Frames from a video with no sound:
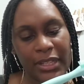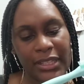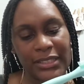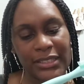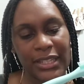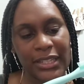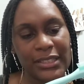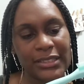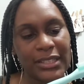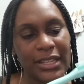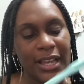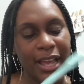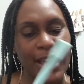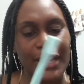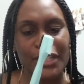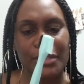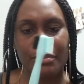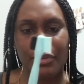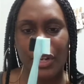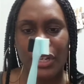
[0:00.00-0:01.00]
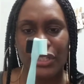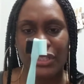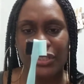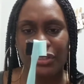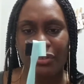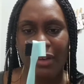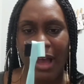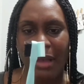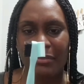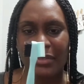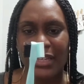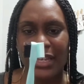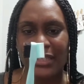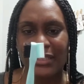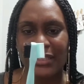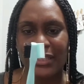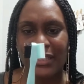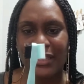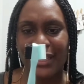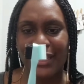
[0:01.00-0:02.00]
They said it's an edge brush, so I'm
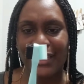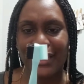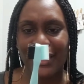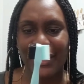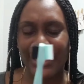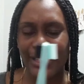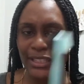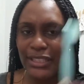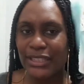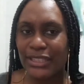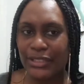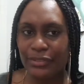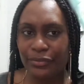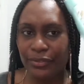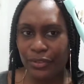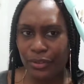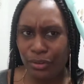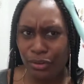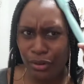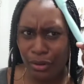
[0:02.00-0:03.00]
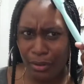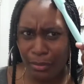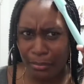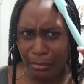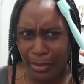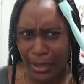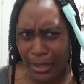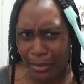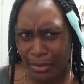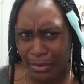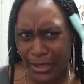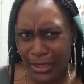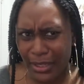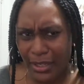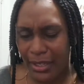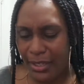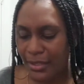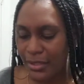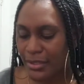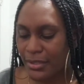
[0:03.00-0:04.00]
guessing it is for baby
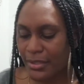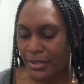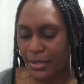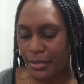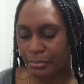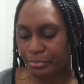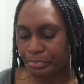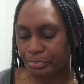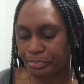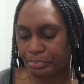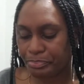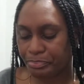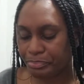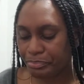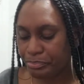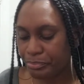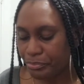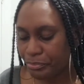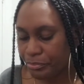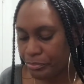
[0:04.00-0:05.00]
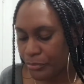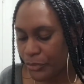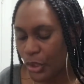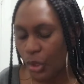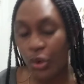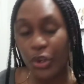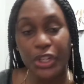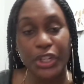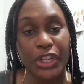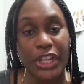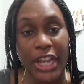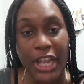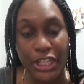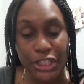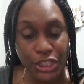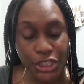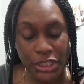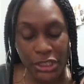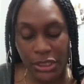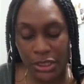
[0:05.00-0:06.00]
hairs or your
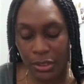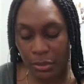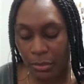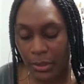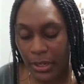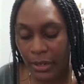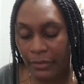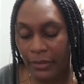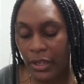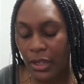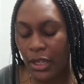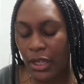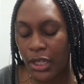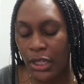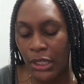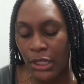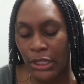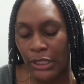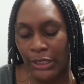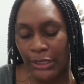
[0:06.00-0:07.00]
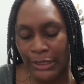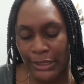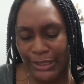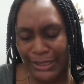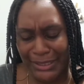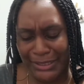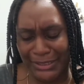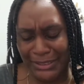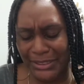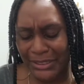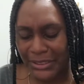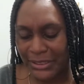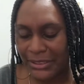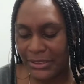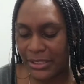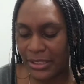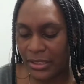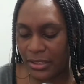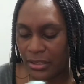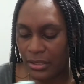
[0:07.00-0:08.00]
edges or whatever.
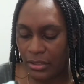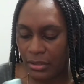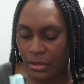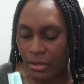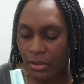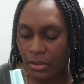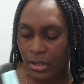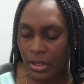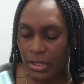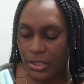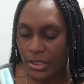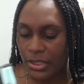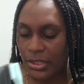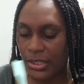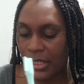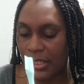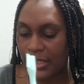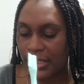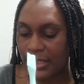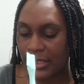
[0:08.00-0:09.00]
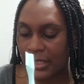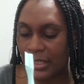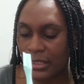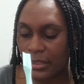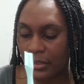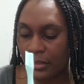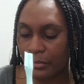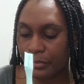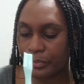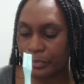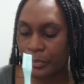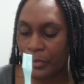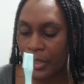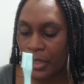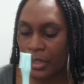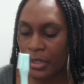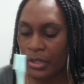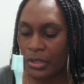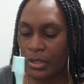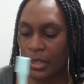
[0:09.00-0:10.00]
Ooh. Oh gosh, it thinks seal.
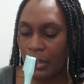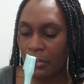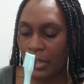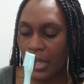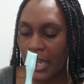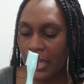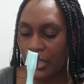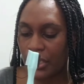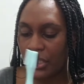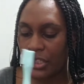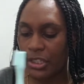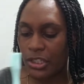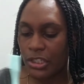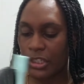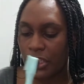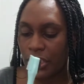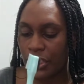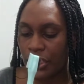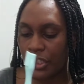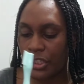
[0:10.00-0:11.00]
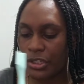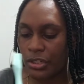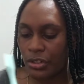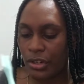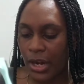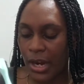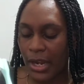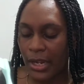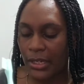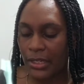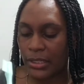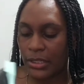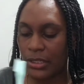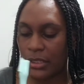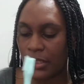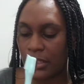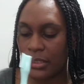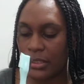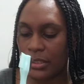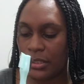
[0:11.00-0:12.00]
I'm actually gonna try
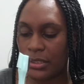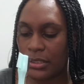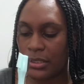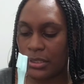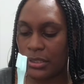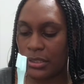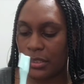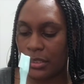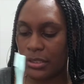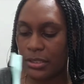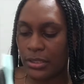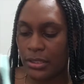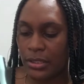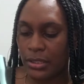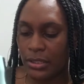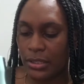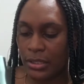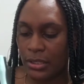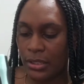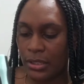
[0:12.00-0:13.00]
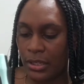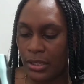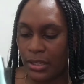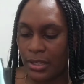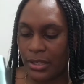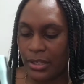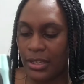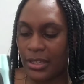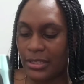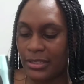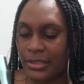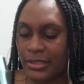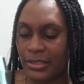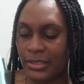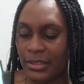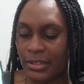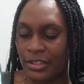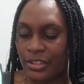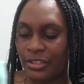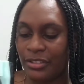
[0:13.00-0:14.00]
this,
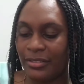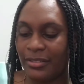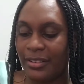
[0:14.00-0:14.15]
because